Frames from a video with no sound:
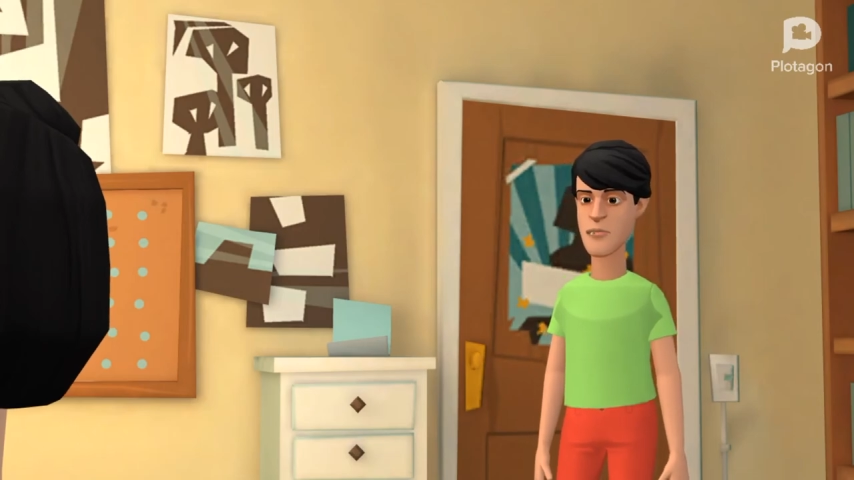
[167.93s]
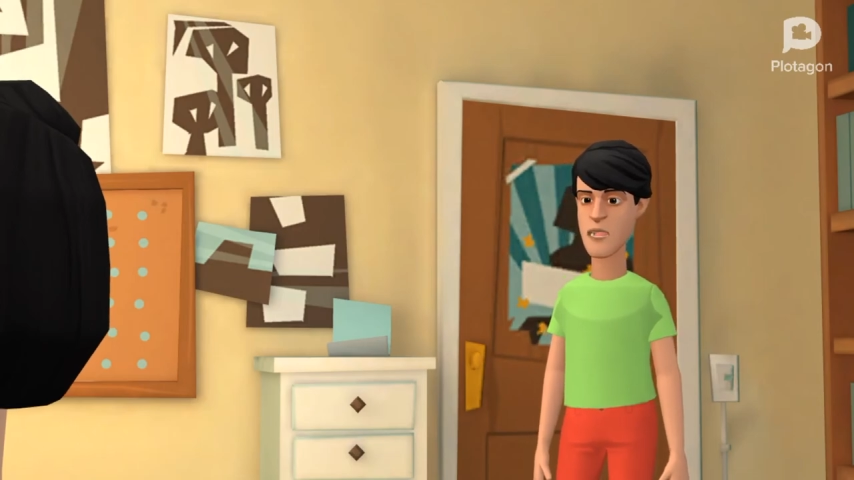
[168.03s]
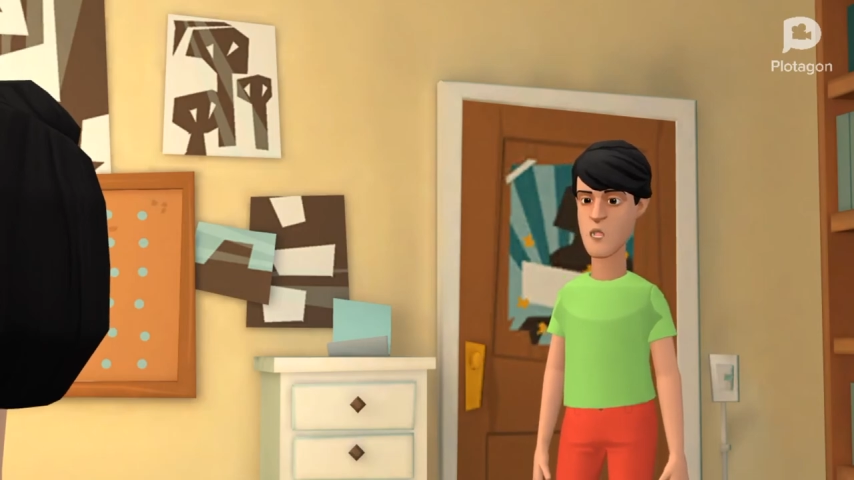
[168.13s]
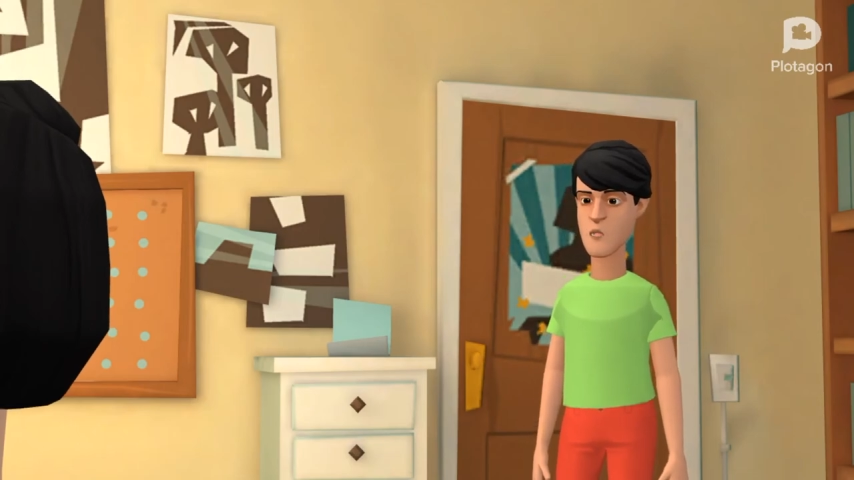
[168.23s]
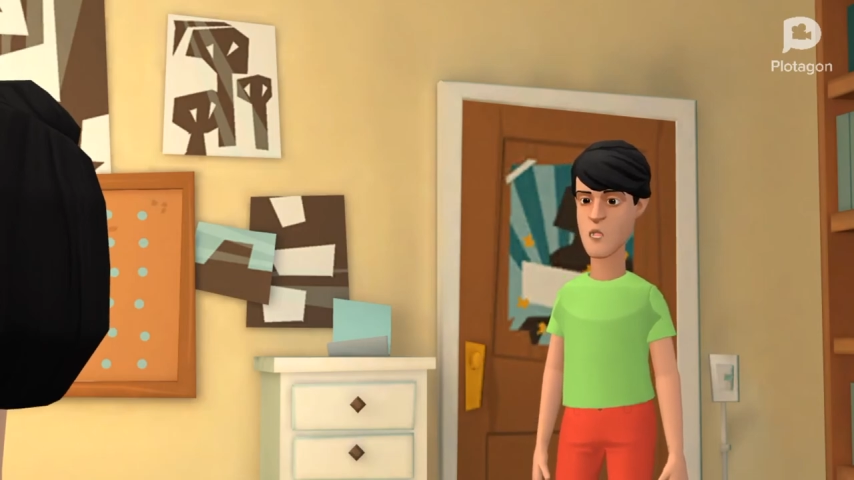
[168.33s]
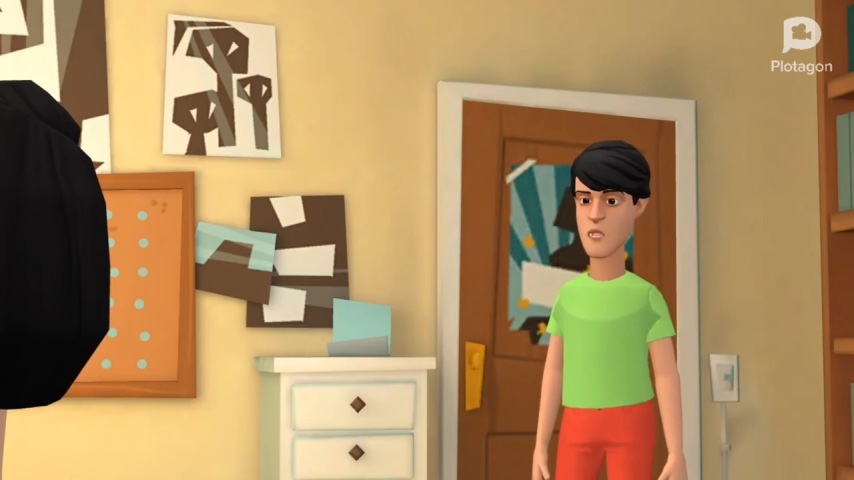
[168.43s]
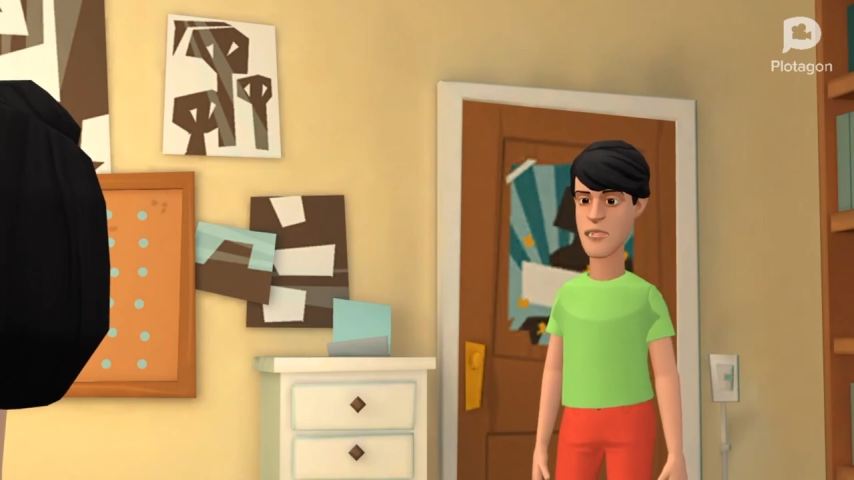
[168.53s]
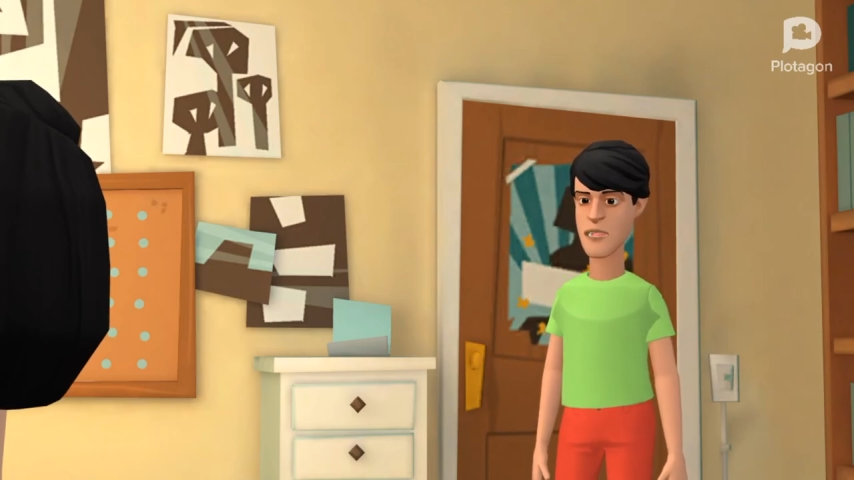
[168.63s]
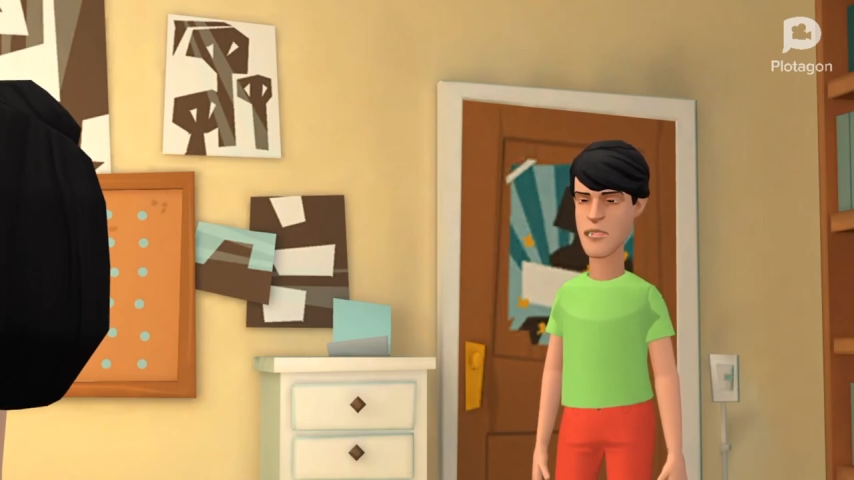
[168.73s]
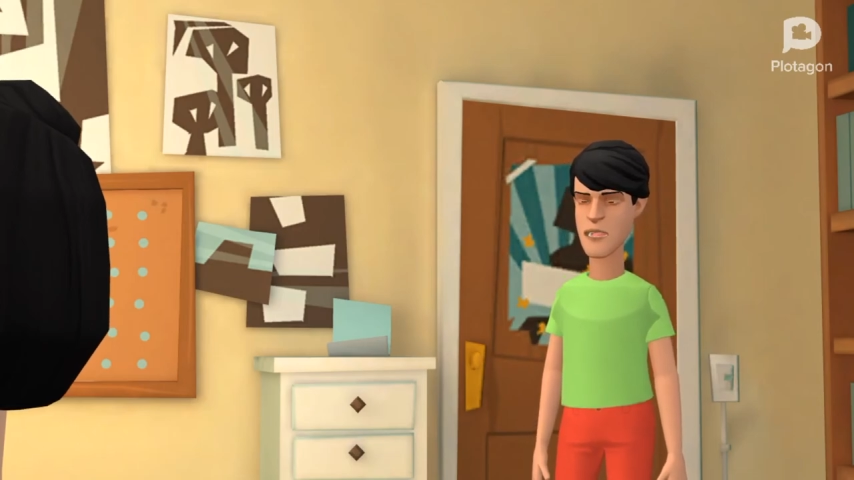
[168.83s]
He looks
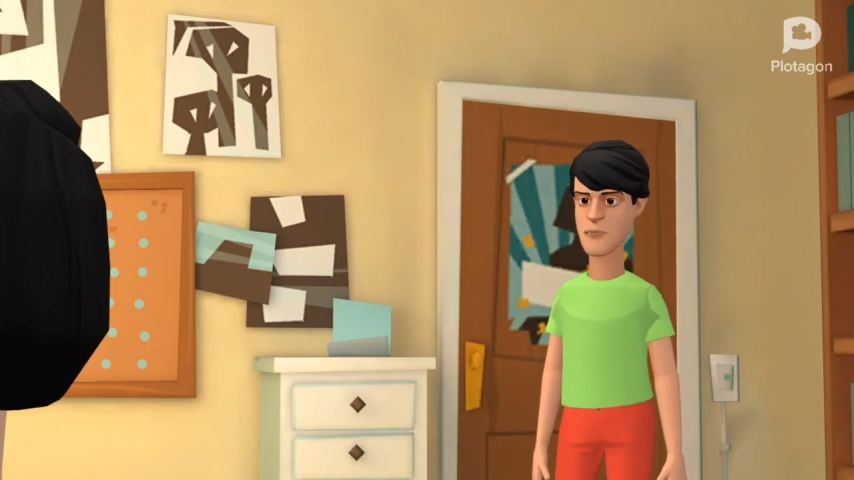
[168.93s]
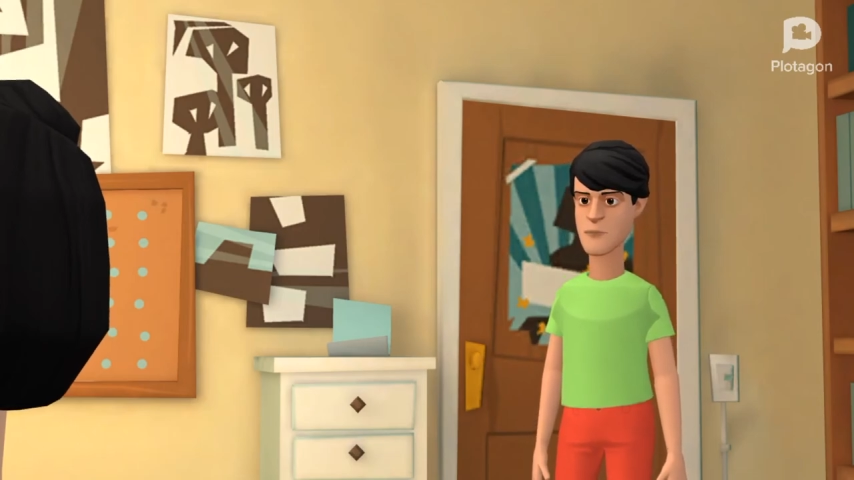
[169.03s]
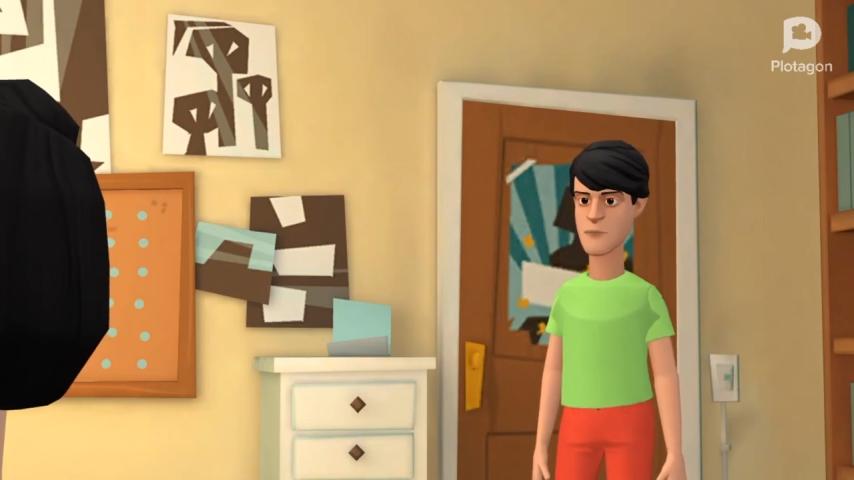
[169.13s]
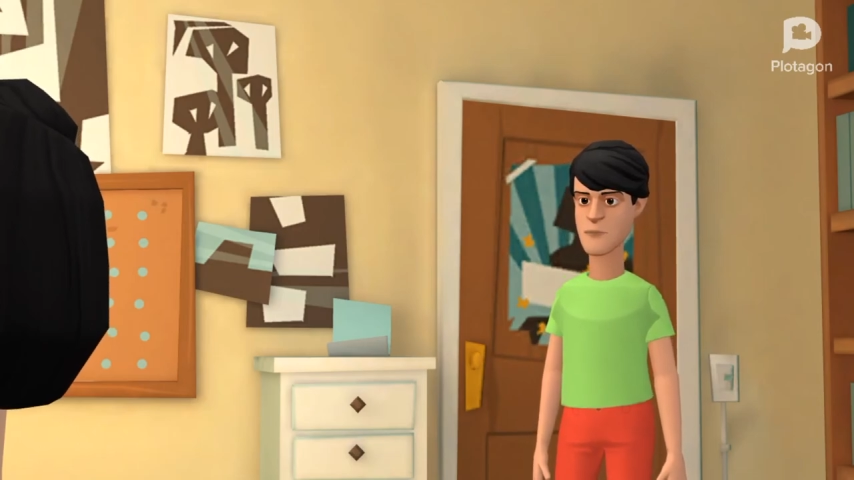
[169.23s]
ordinary.